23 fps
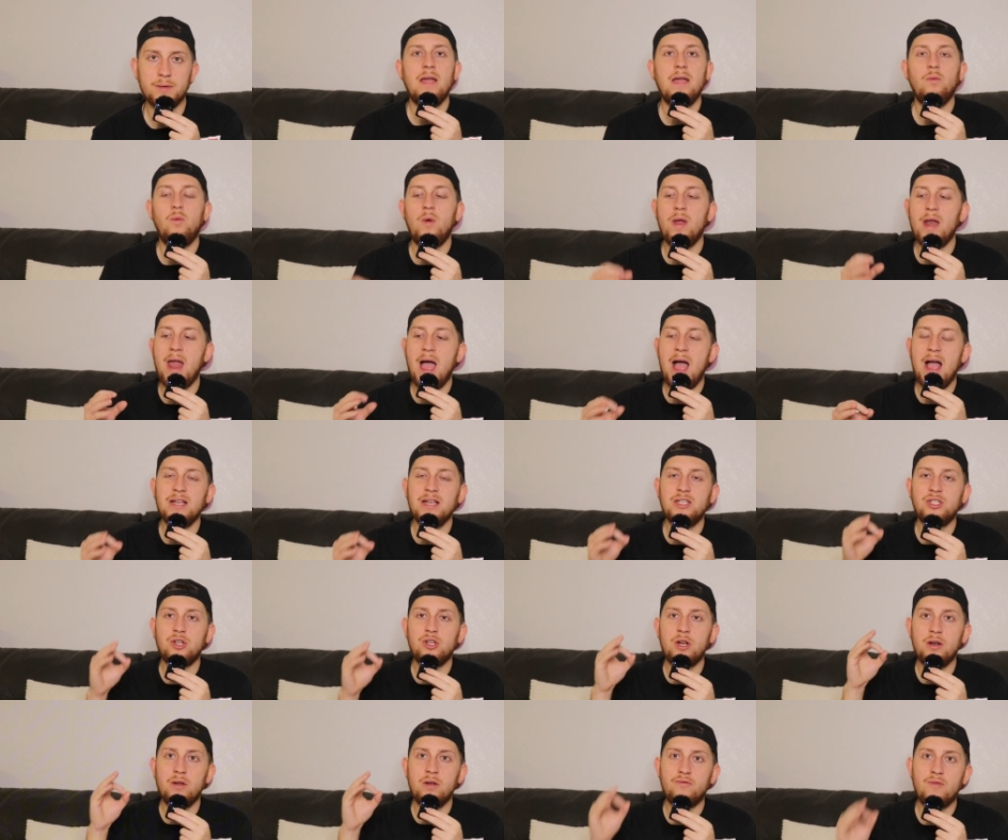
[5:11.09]
And when I
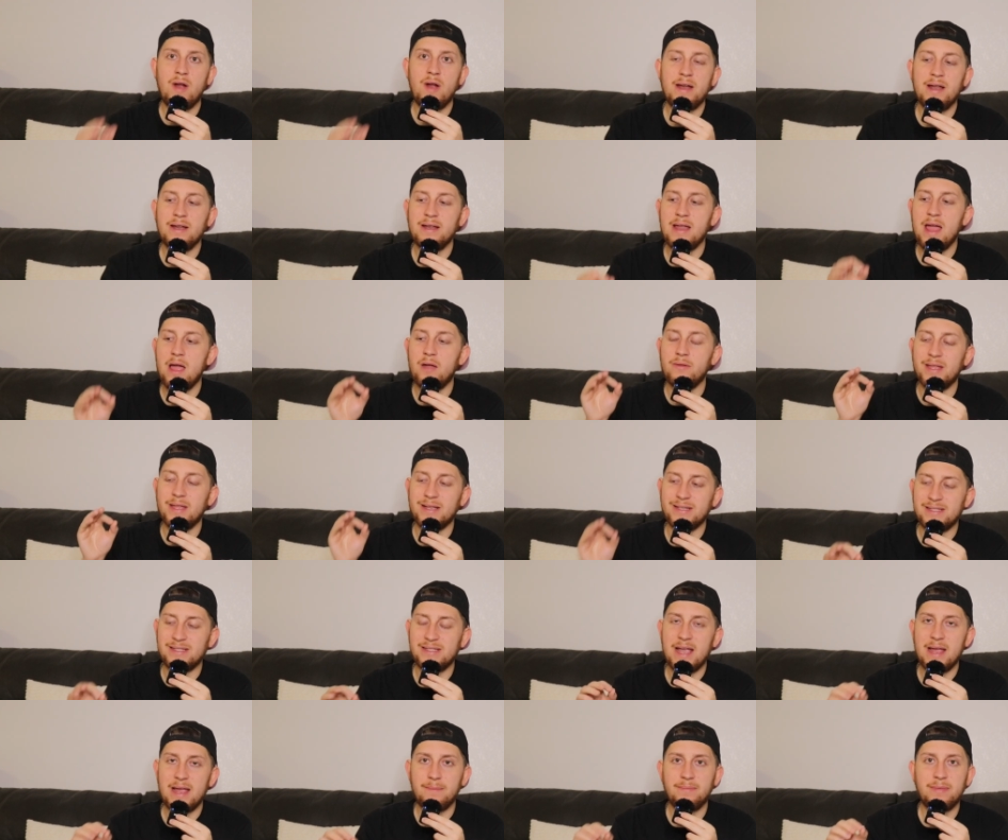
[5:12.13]
started writing down the
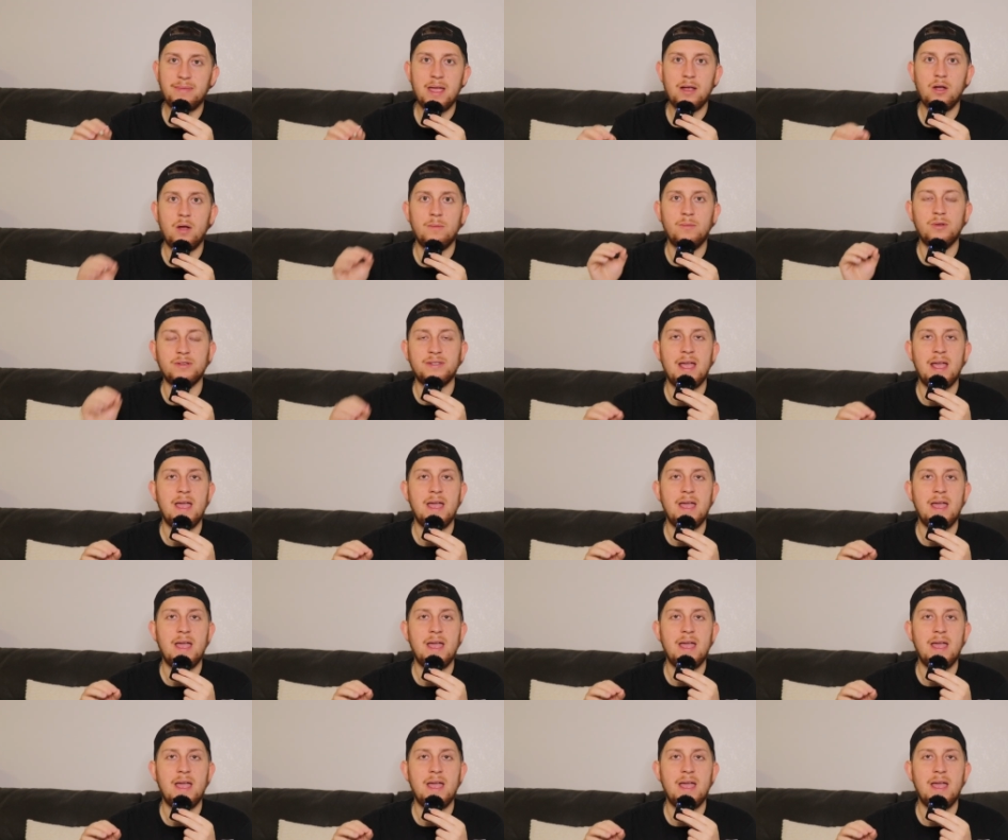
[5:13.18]
same thing almost